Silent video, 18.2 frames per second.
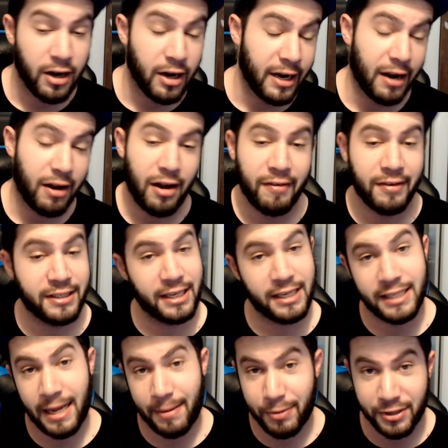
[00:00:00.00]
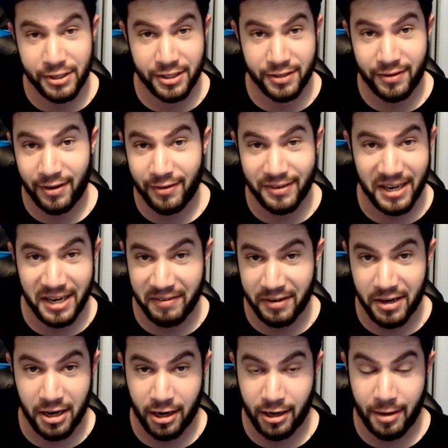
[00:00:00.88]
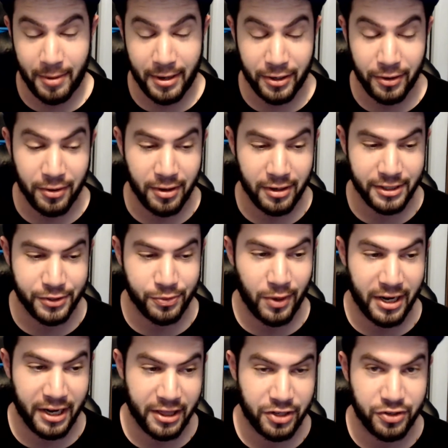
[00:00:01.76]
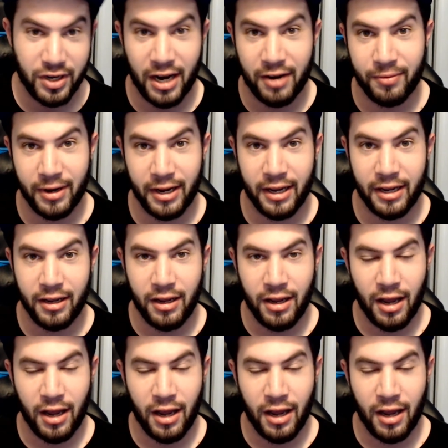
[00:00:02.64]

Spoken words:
Now, obviously, it's that person's fault for not even knocking at my door and just waiting in the driveway.